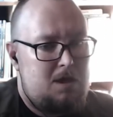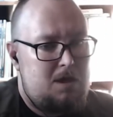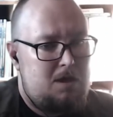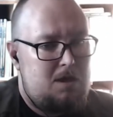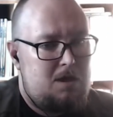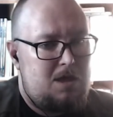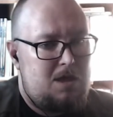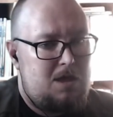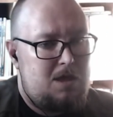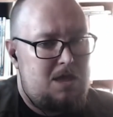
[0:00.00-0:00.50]

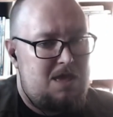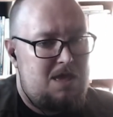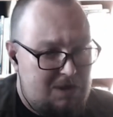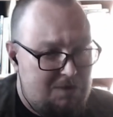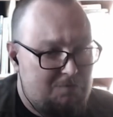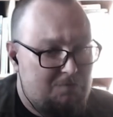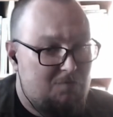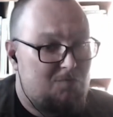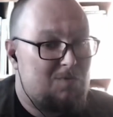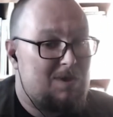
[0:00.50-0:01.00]
It's the
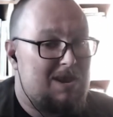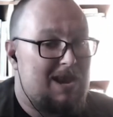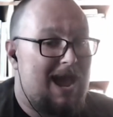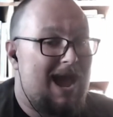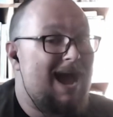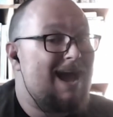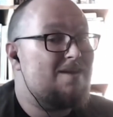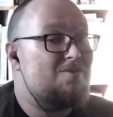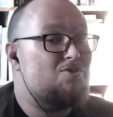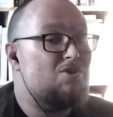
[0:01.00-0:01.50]
difference between
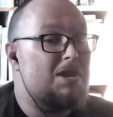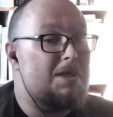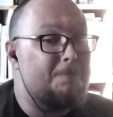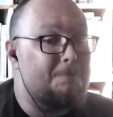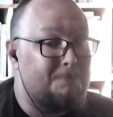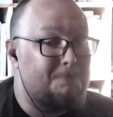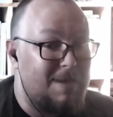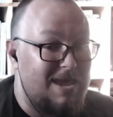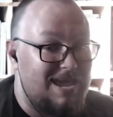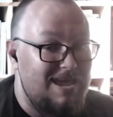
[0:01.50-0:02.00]
actually
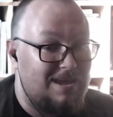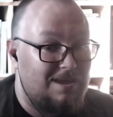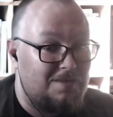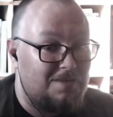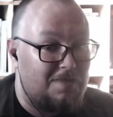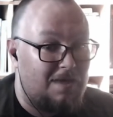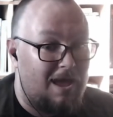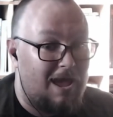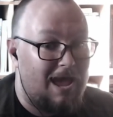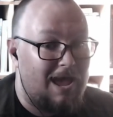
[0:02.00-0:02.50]
being
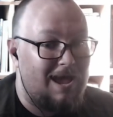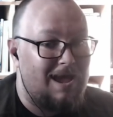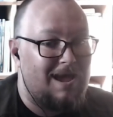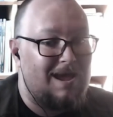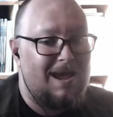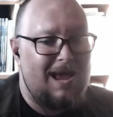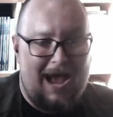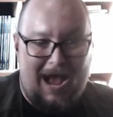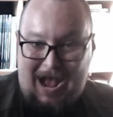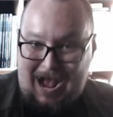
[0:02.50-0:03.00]
there
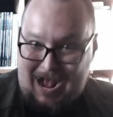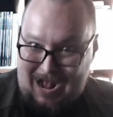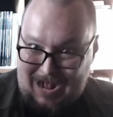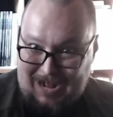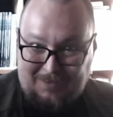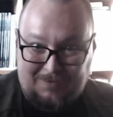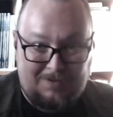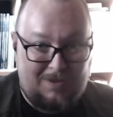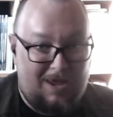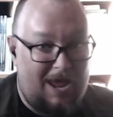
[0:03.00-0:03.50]

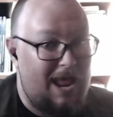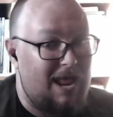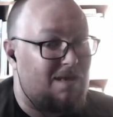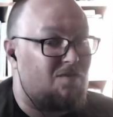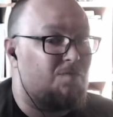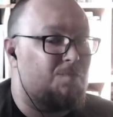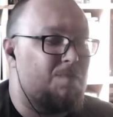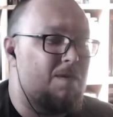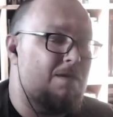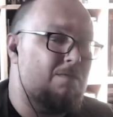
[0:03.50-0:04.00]
and
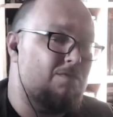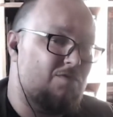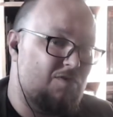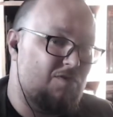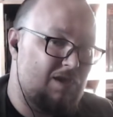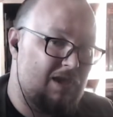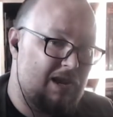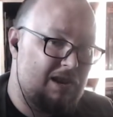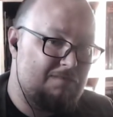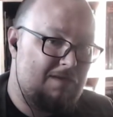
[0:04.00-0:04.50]

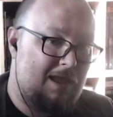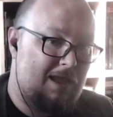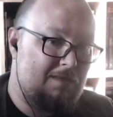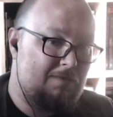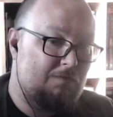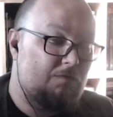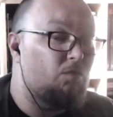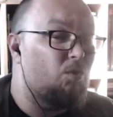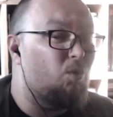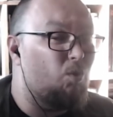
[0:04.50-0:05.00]
experiencing an
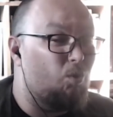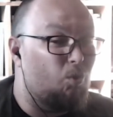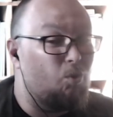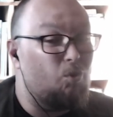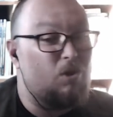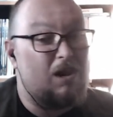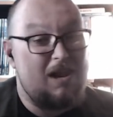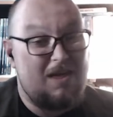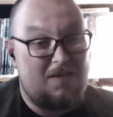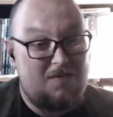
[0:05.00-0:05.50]
event or
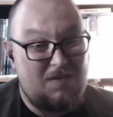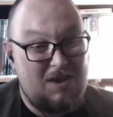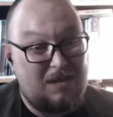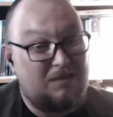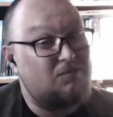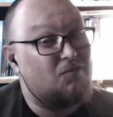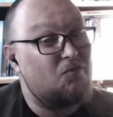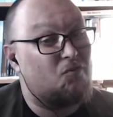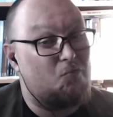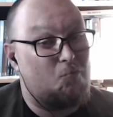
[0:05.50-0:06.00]
listening
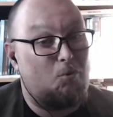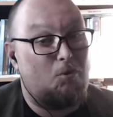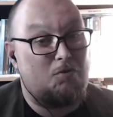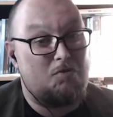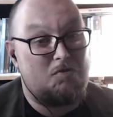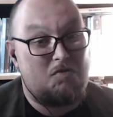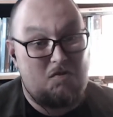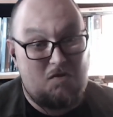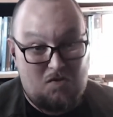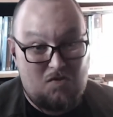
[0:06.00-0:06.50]
to
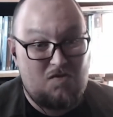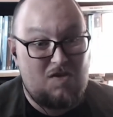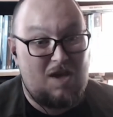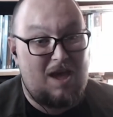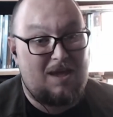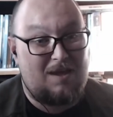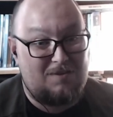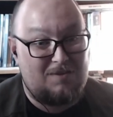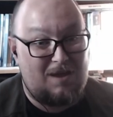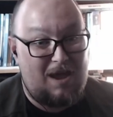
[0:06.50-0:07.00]
someone's
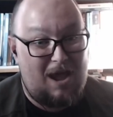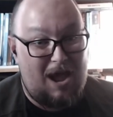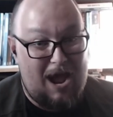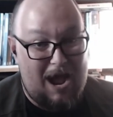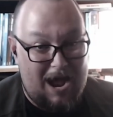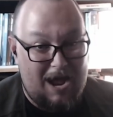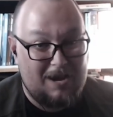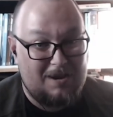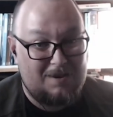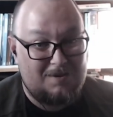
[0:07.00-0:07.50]

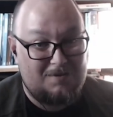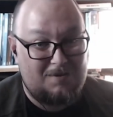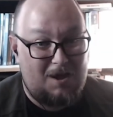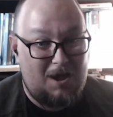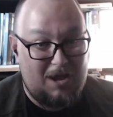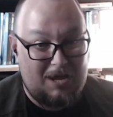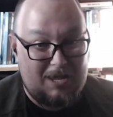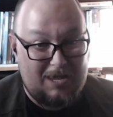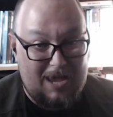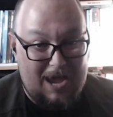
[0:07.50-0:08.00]
second-hand
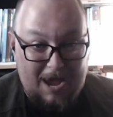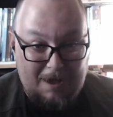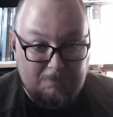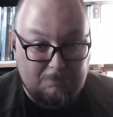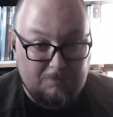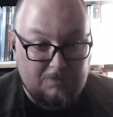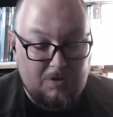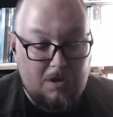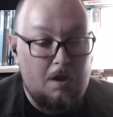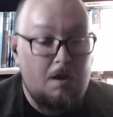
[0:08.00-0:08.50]
account.